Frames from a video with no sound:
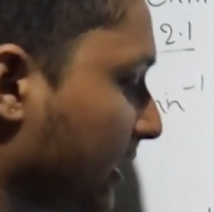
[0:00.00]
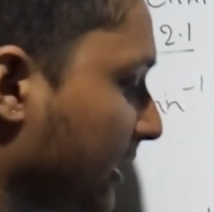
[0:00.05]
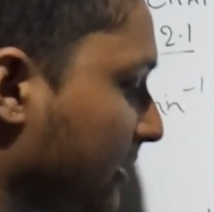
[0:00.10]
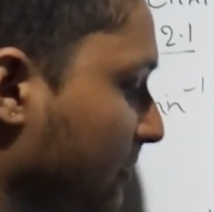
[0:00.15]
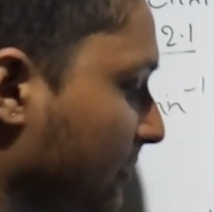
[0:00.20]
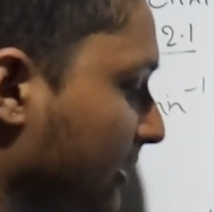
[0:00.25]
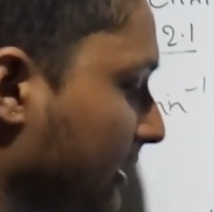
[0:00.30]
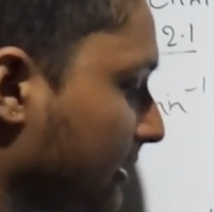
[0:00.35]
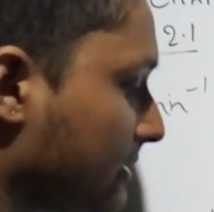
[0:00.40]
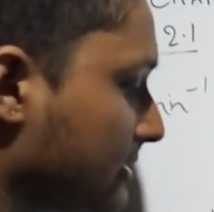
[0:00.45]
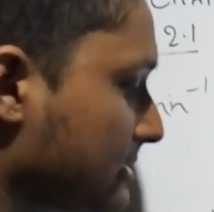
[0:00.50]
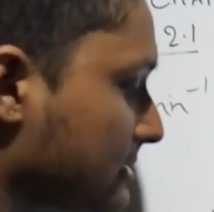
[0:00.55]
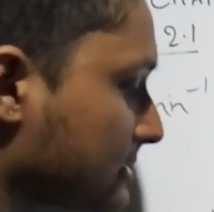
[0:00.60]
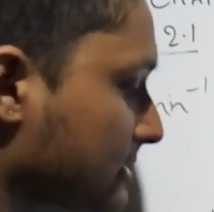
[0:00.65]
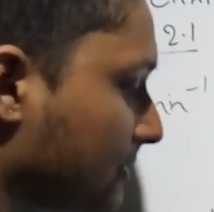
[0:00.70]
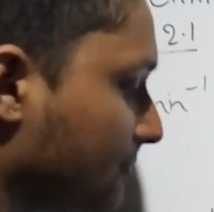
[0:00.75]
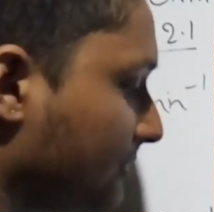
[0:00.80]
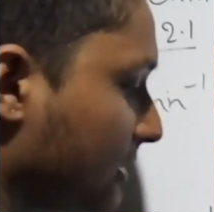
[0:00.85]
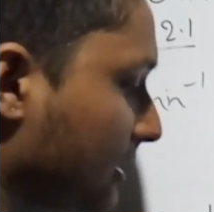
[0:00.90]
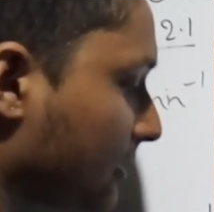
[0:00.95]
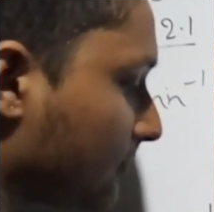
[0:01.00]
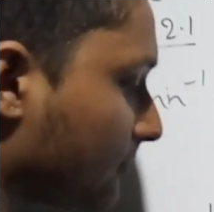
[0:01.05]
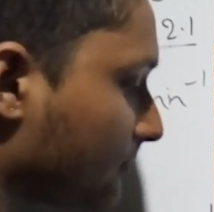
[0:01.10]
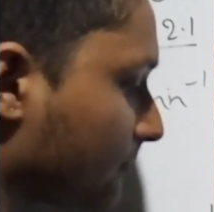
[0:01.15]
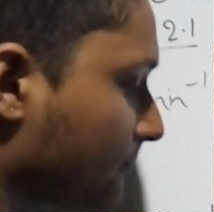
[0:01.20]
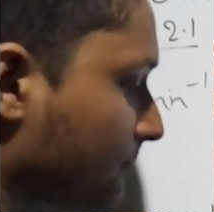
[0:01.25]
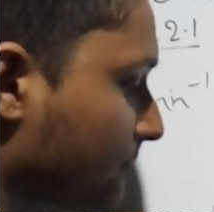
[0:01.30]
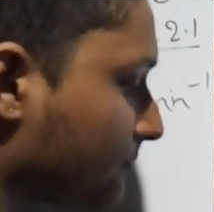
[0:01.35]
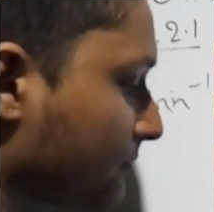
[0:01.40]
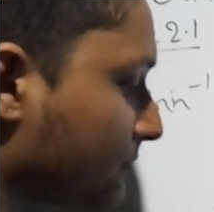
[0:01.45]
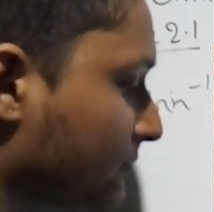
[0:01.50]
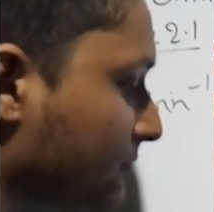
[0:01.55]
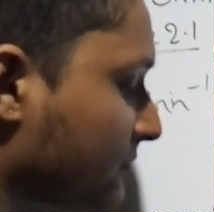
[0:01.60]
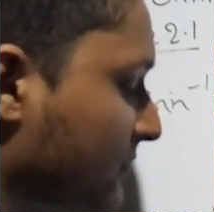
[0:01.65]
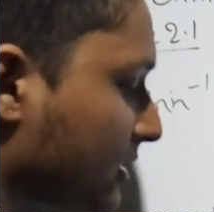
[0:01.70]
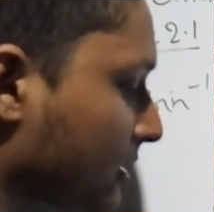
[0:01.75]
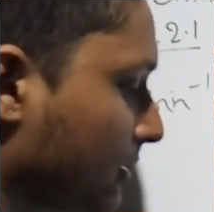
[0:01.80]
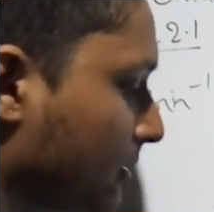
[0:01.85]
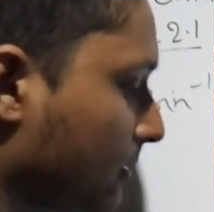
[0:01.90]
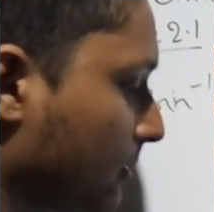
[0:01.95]
pi minus something.
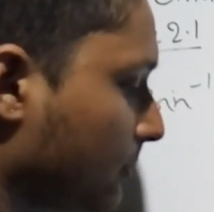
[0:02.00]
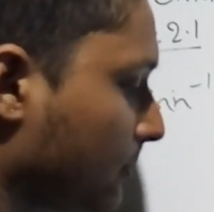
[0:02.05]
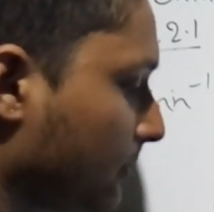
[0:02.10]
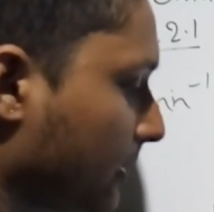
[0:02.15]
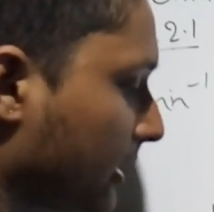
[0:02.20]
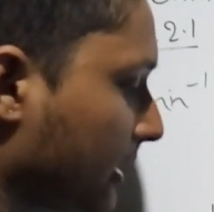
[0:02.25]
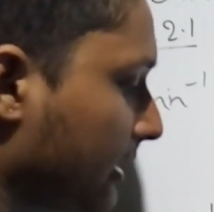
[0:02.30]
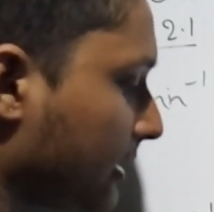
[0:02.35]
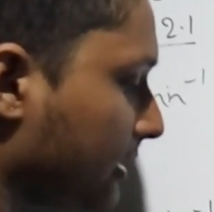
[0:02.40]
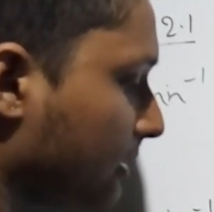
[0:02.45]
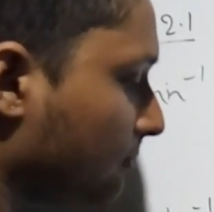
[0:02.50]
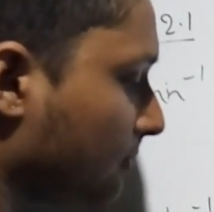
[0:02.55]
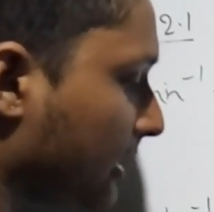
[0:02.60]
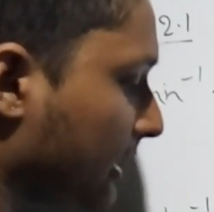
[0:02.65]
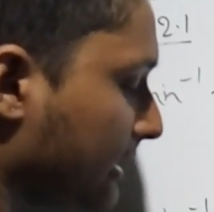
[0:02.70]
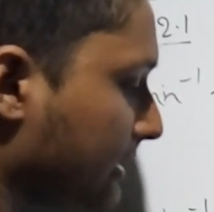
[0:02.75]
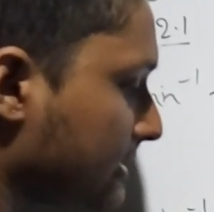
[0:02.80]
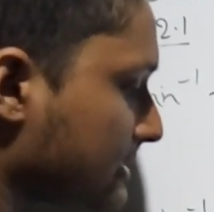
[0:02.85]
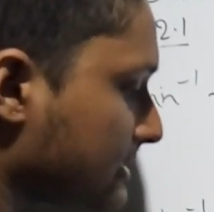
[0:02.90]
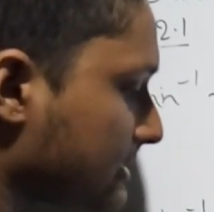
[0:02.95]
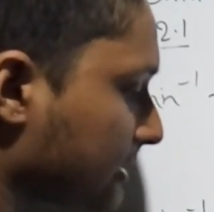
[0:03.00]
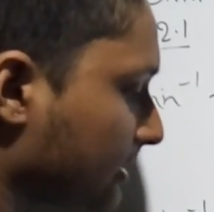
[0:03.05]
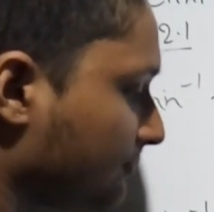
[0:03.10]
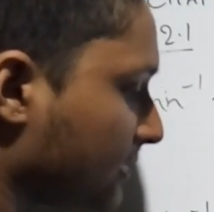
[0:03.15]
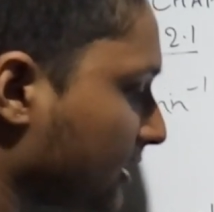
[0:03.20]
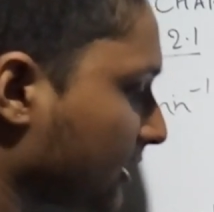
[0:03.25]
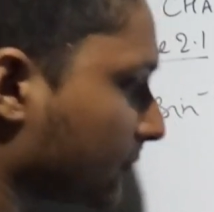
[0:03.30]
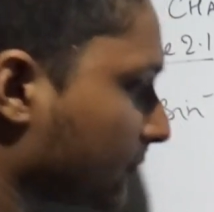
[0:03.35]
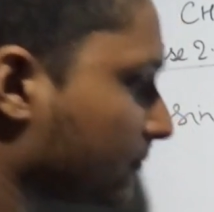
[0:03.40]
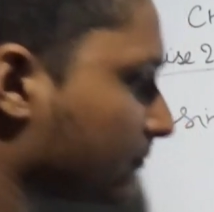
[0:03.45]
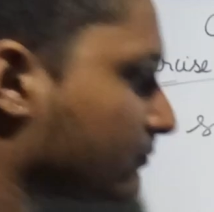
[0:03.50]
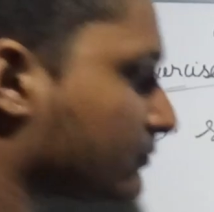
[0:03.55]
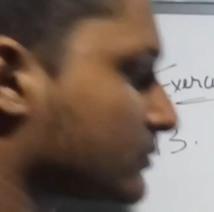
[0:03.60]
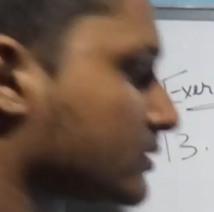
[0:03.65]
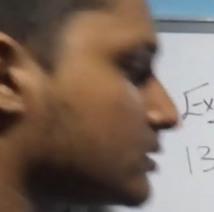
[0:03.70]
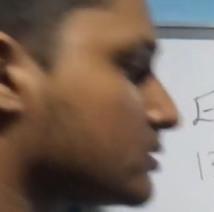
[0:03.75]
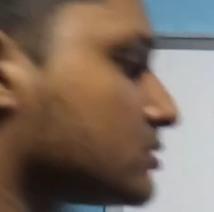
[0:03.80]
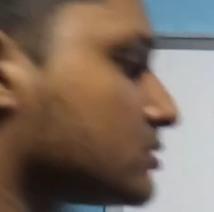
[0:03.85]
Pi minus something.